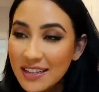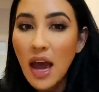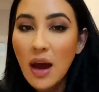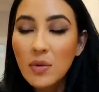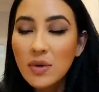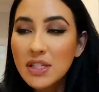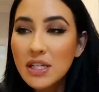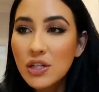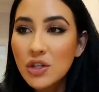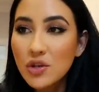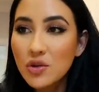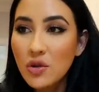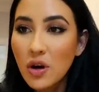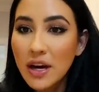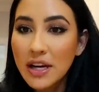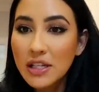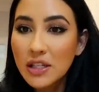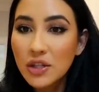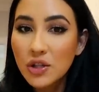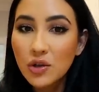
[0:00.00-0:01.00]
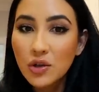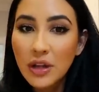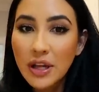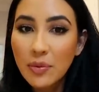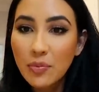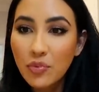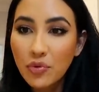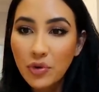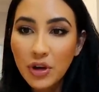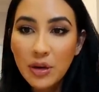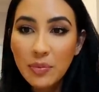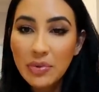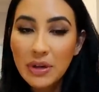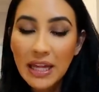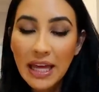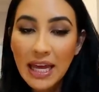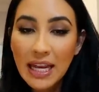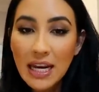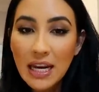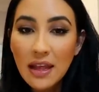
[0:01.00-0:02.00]
I wasn't trying to like
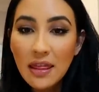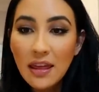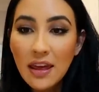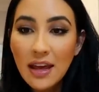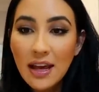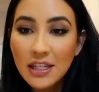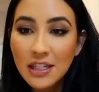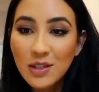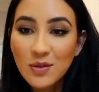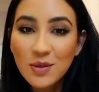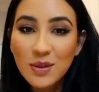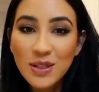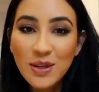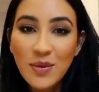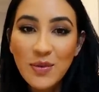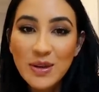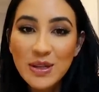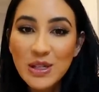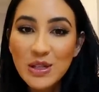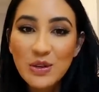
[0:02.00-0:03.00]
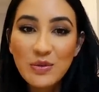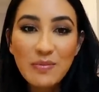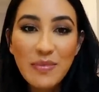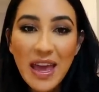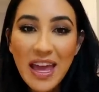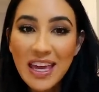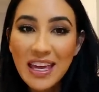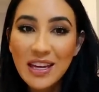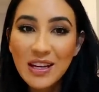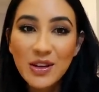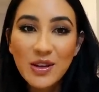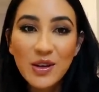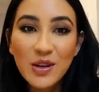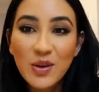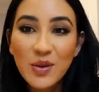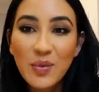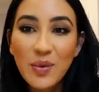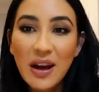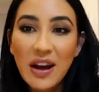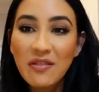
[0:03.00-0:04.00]
pre-plan anything, I just was going to make and
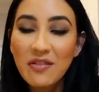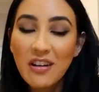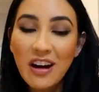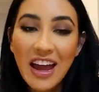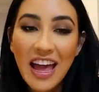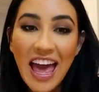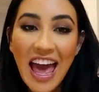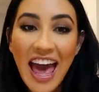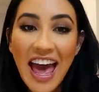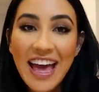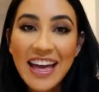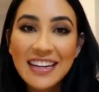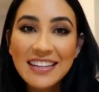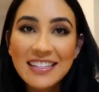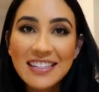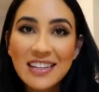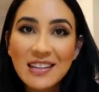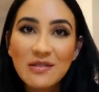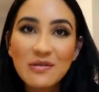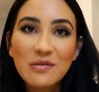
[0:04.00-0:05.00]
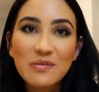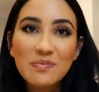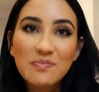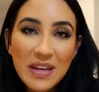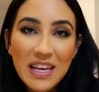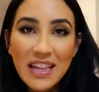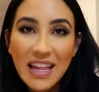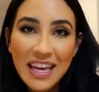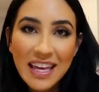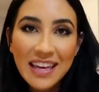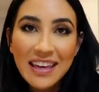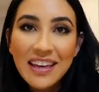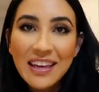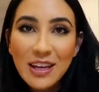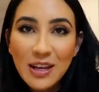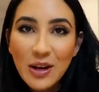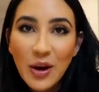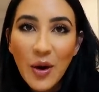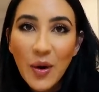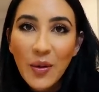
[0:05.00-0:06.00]
cook whatever I had to be like,
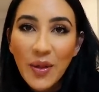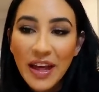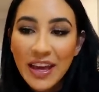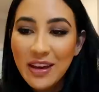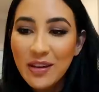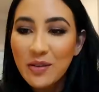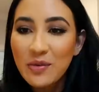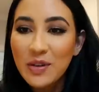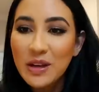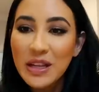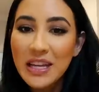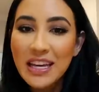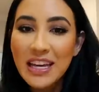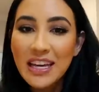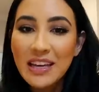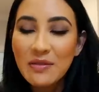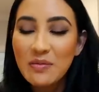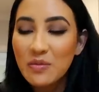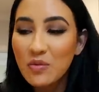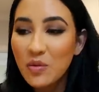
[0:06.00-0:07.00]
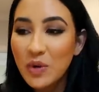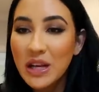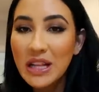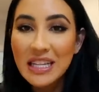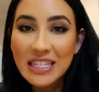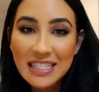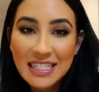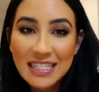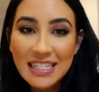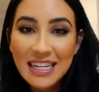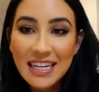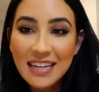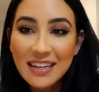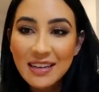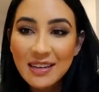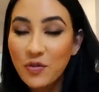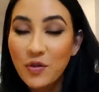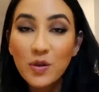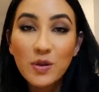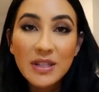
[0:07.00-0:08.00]
you know, like a really realistic
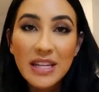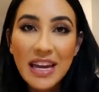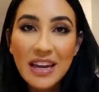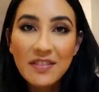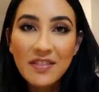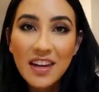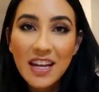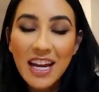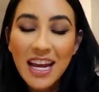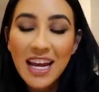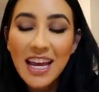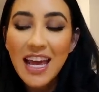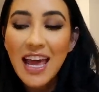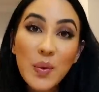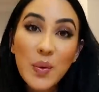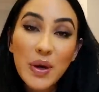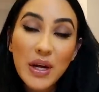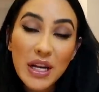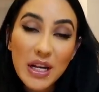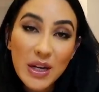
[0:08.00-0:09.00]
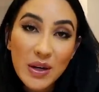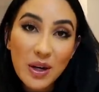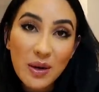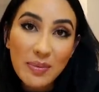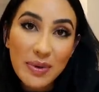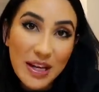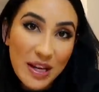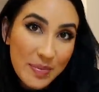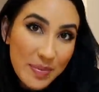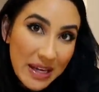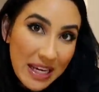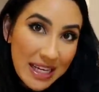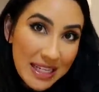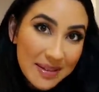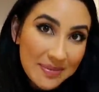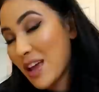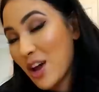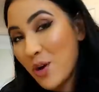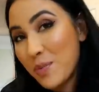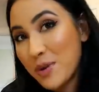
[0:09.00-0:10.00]
full day of eating. We're gonna go to plan B.
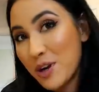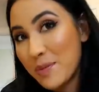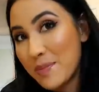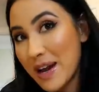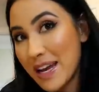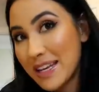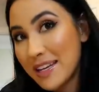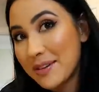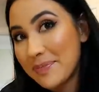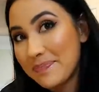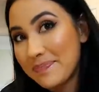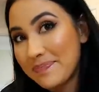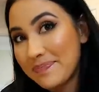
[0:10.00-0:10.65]
I hope you don't mind.